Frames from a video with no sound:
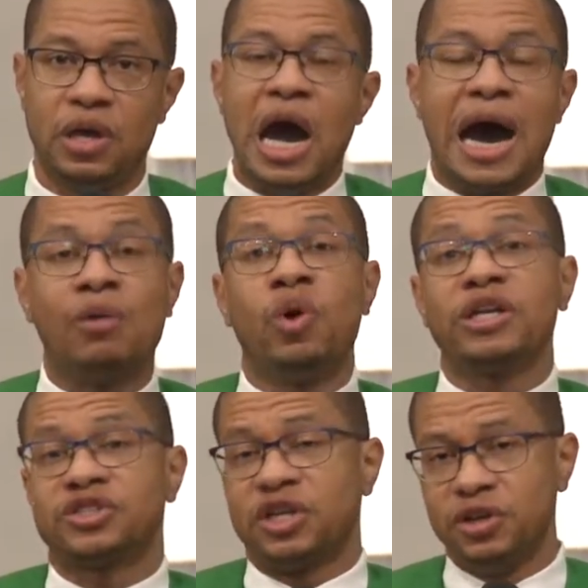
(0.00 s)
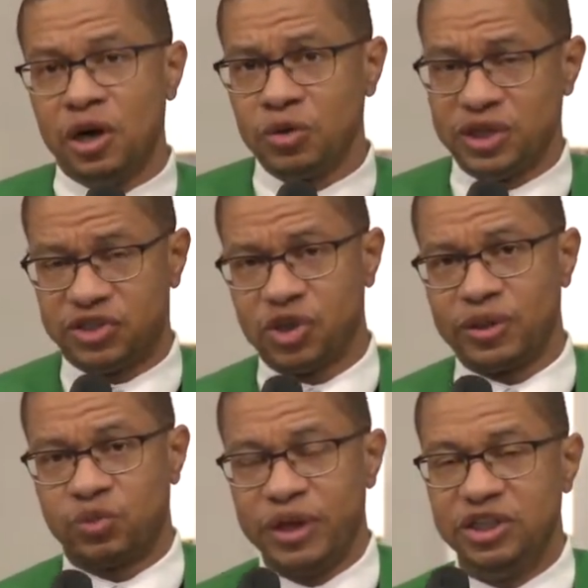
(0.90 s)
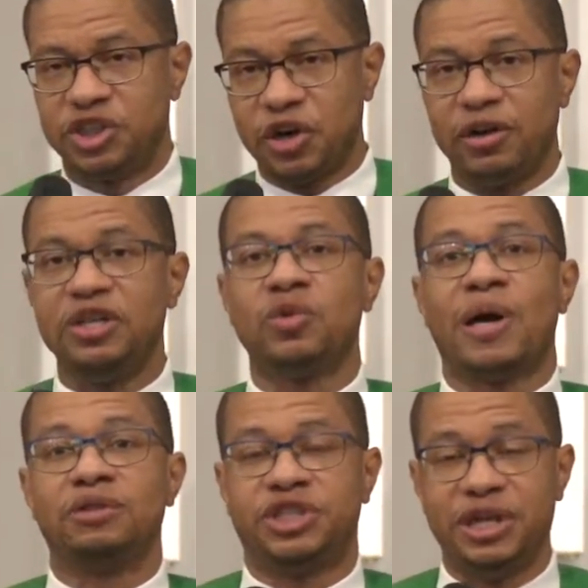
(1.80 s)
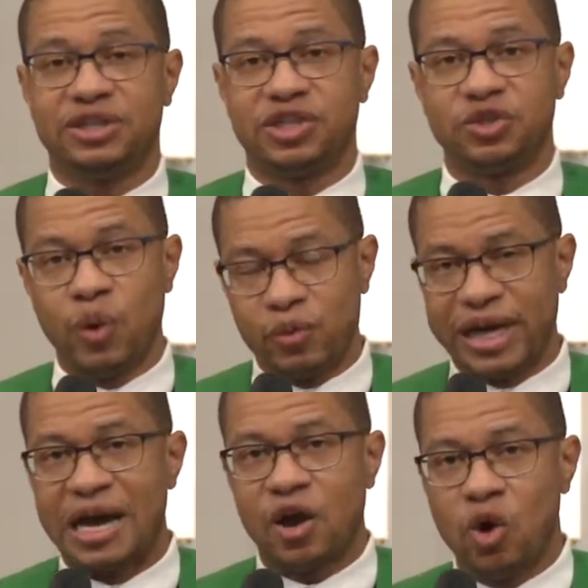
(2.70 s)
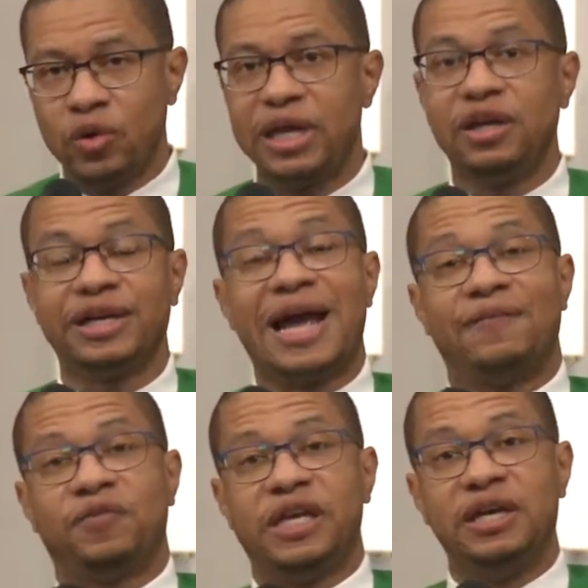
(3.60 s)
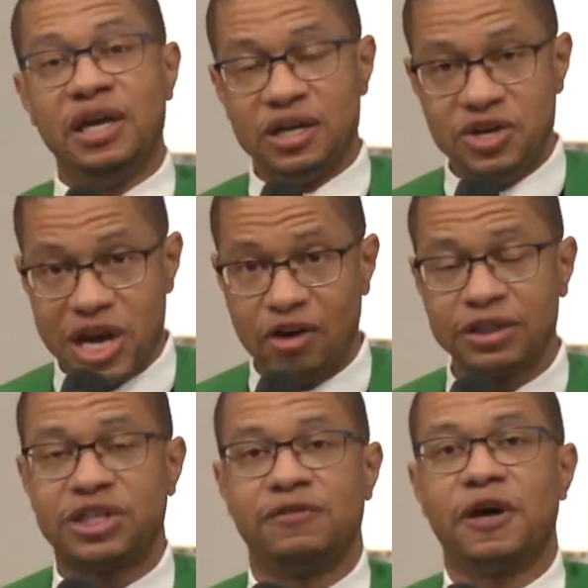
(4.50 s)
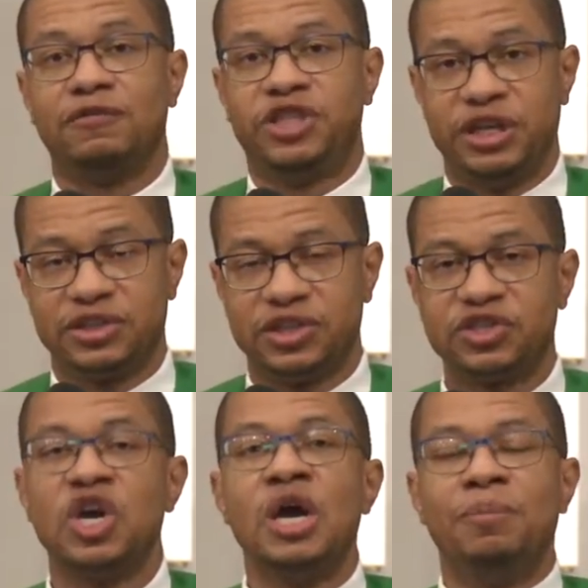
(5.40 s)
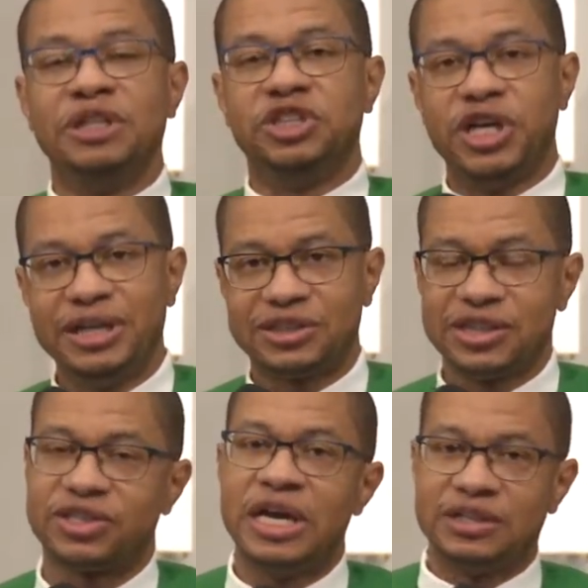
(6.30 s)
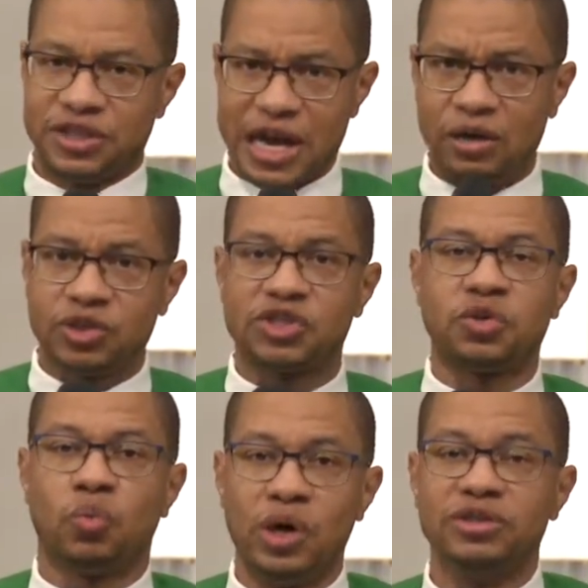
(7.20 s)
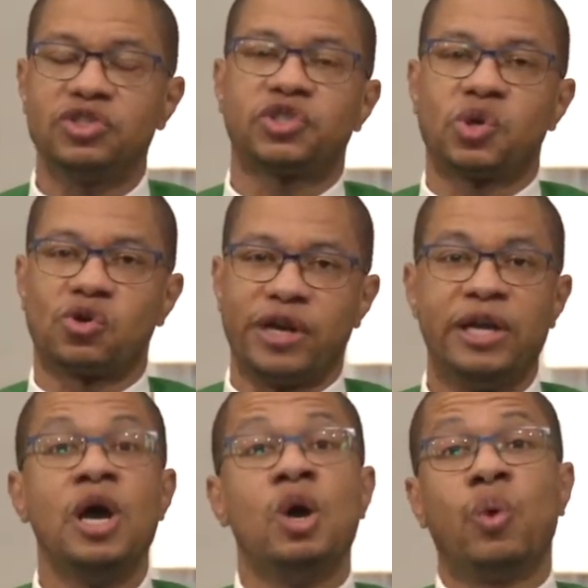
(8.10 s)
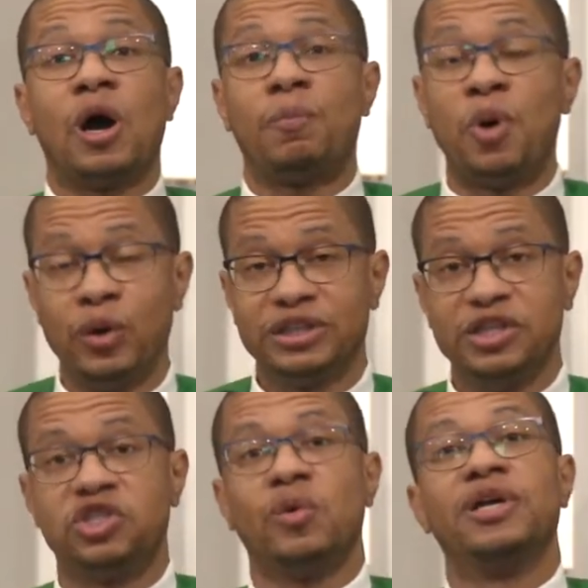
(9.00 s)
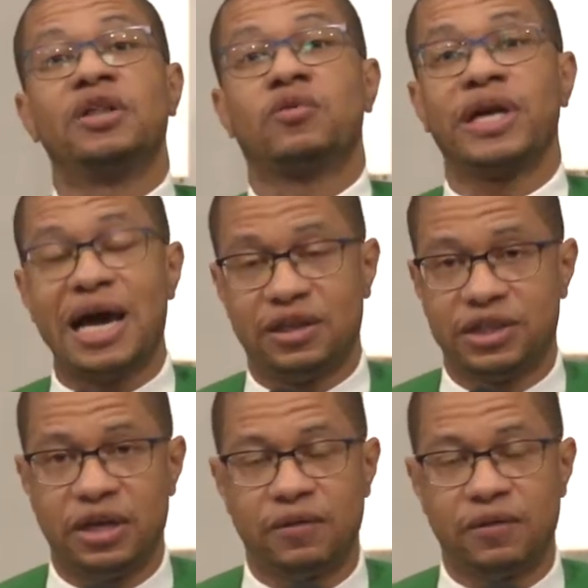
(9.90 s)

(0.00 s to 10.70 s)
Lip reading: I want us to know this so as we journey throughout Genesis, we will not only look at the narrative of Genesis, but Genesis tells us one story while pointing to another reality.